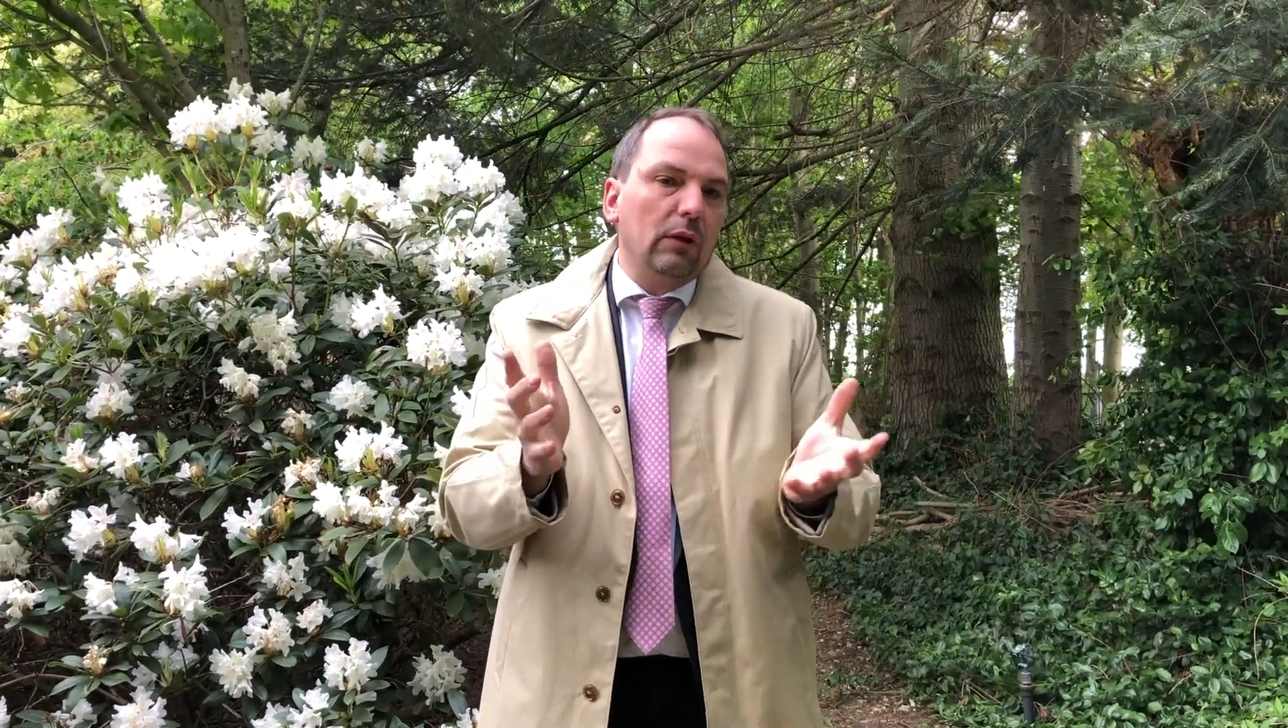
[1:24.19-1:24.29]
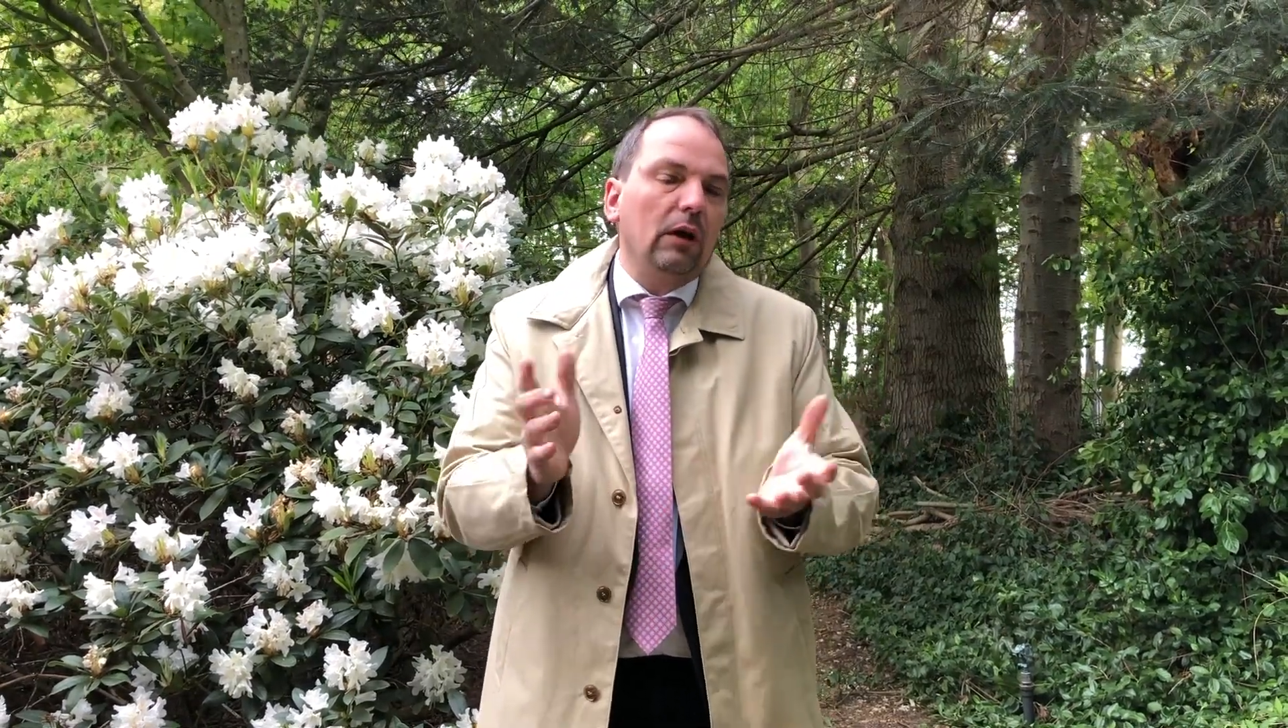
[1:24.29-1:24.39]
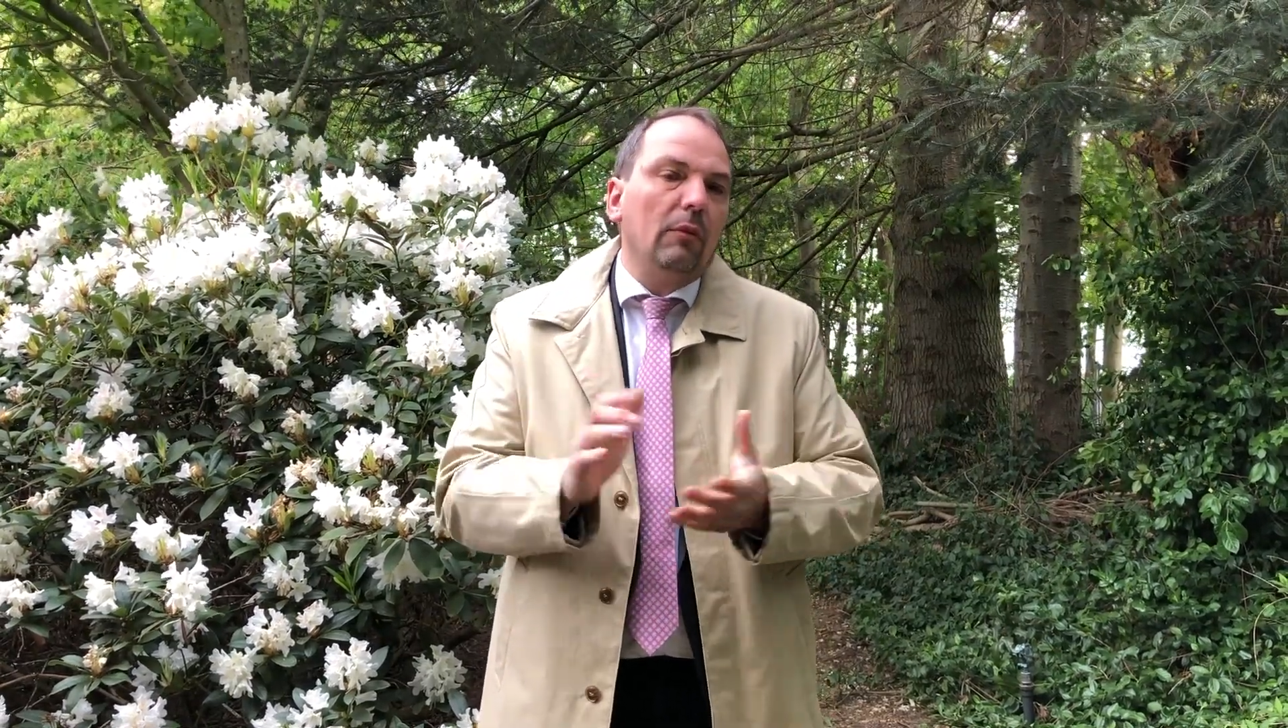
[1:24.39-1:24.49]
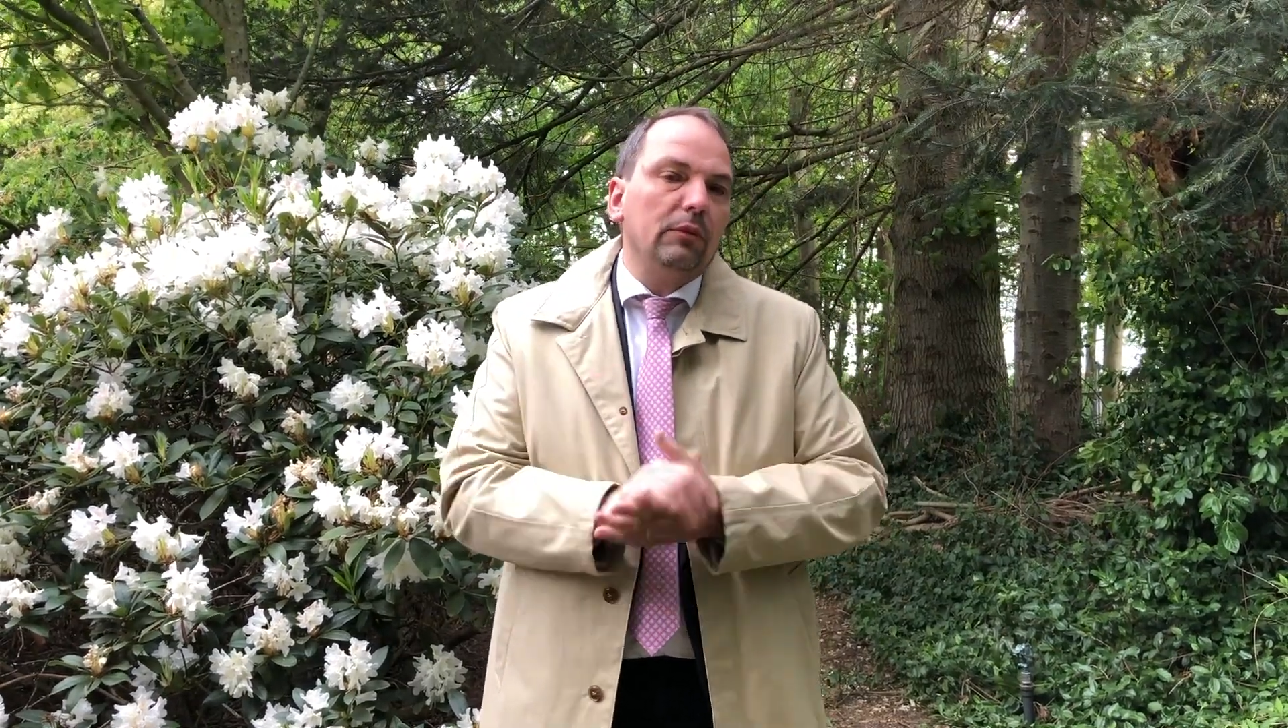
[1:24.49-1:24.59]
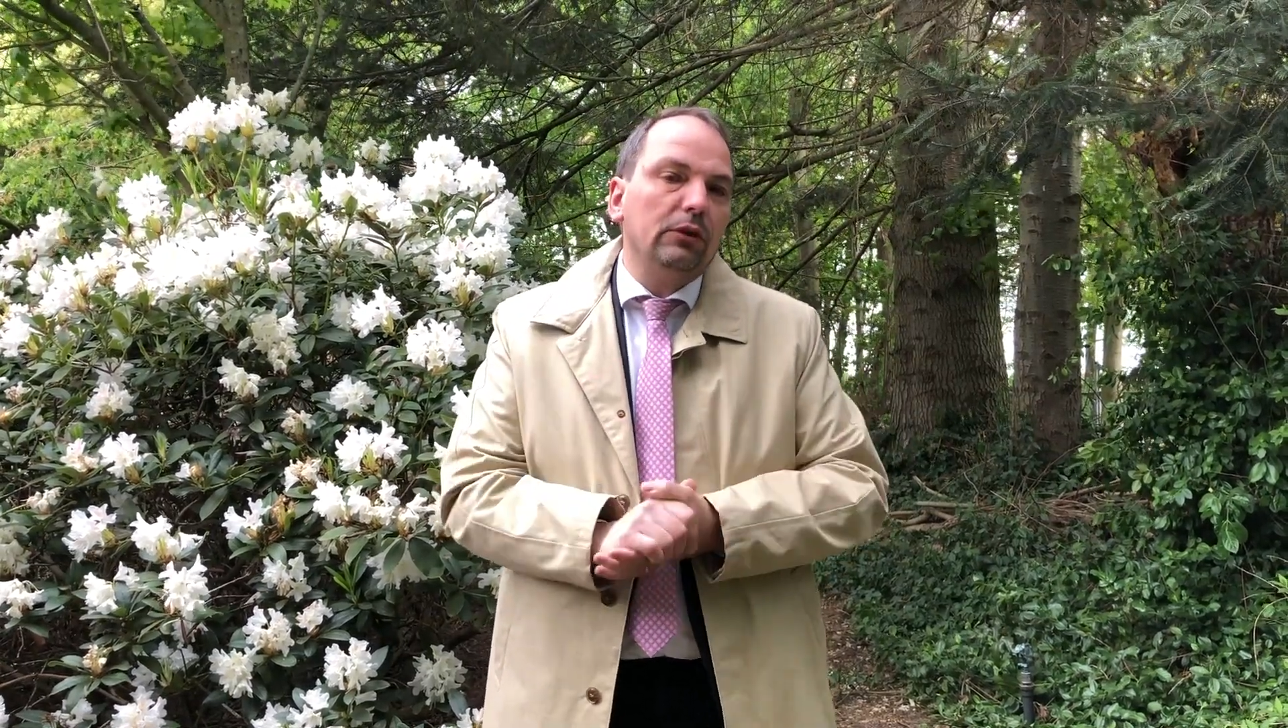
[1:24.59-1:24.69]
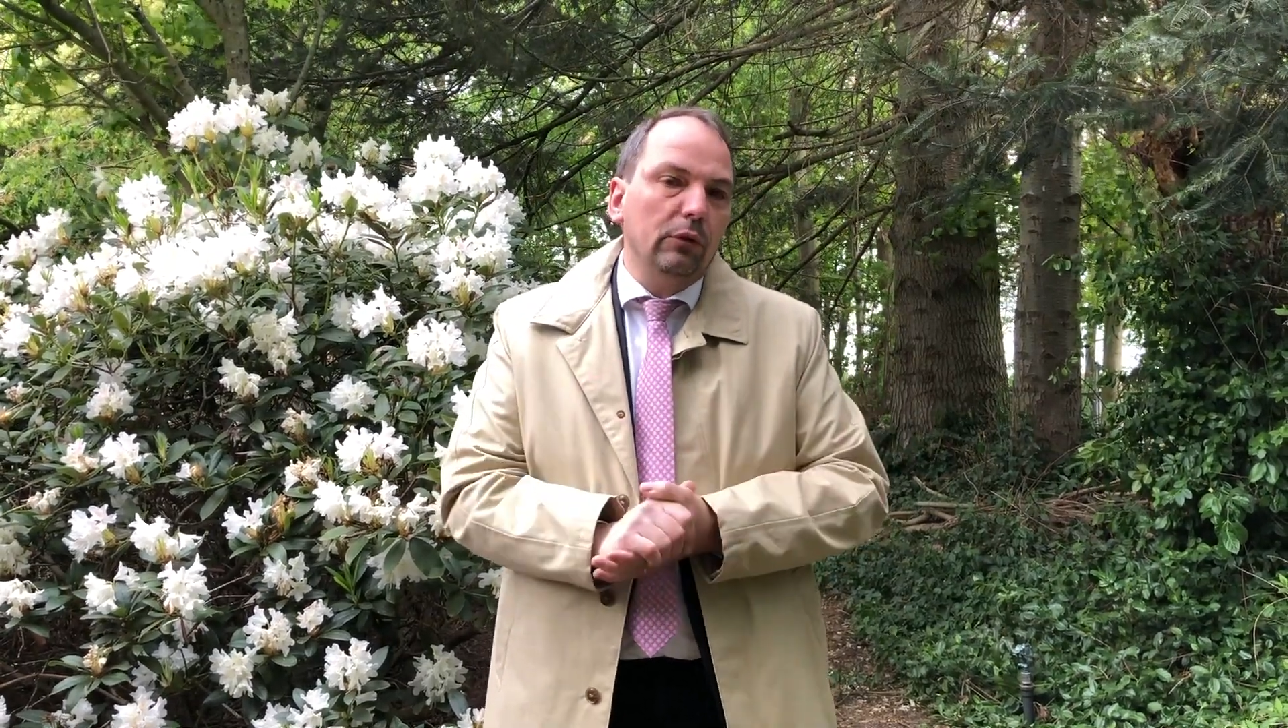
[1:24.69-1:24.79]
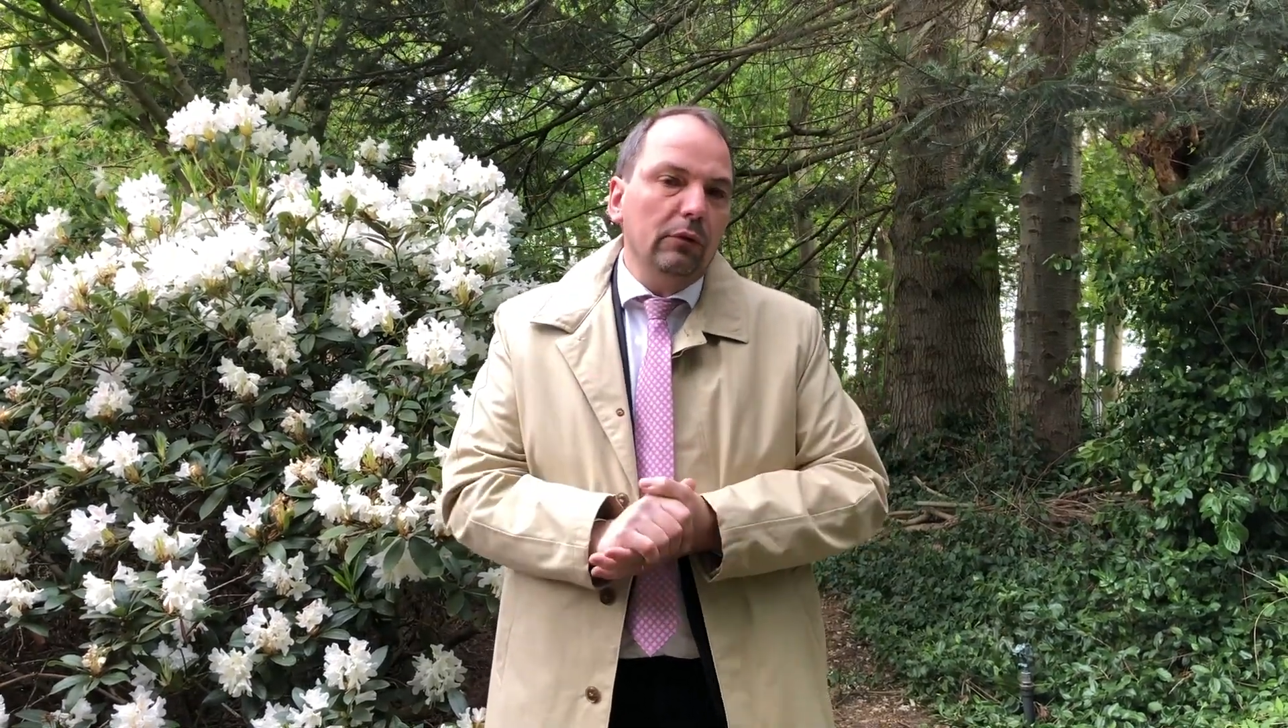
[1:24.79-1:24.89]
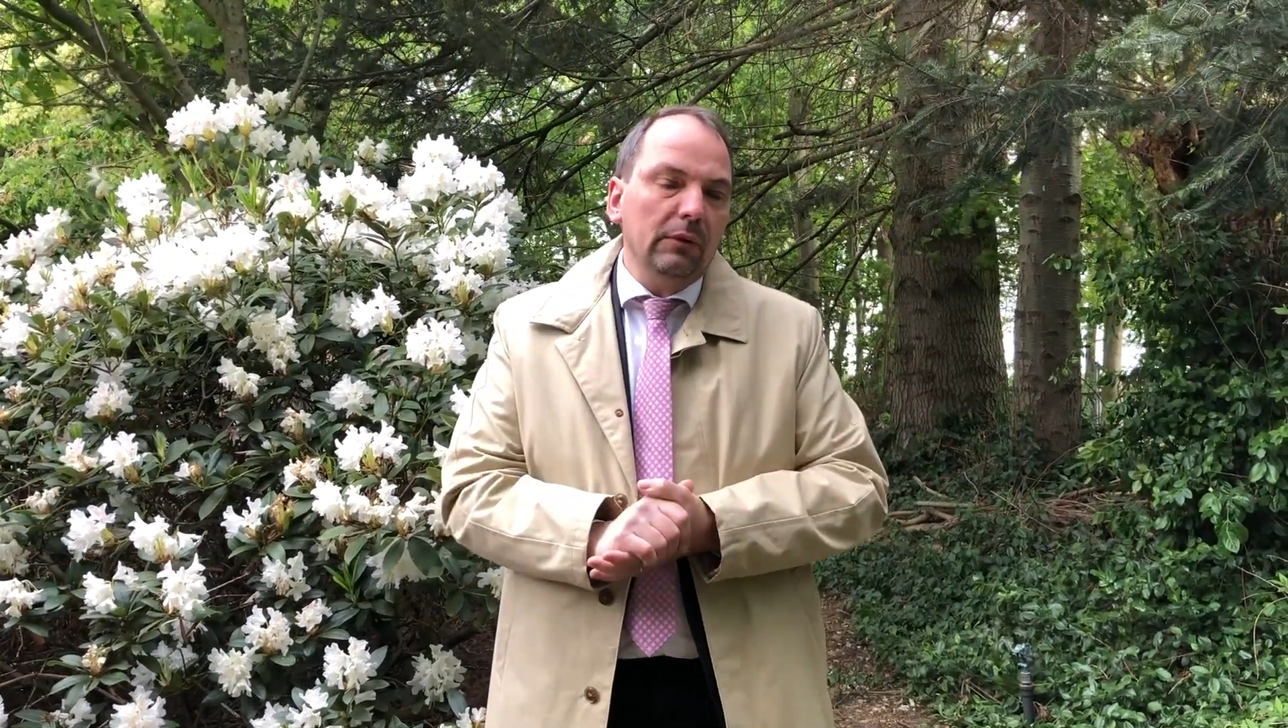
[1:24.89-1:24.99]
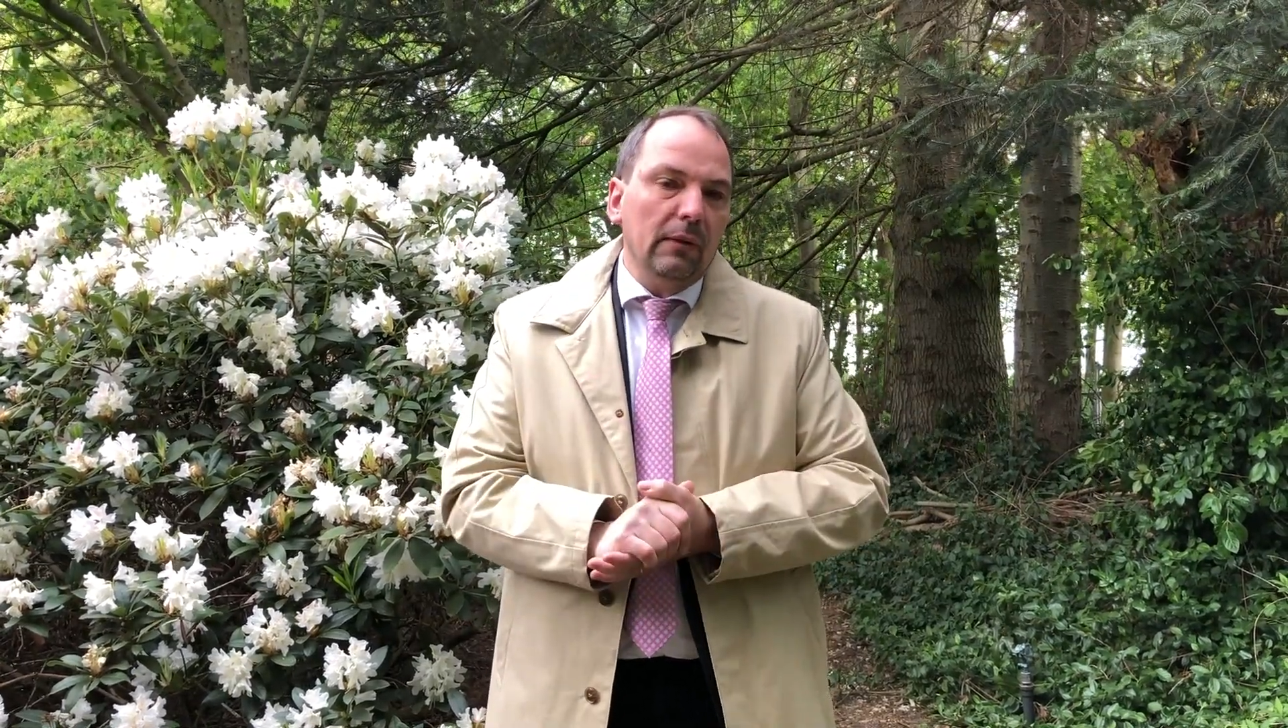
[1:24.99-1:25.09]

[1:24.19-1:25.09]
come soon.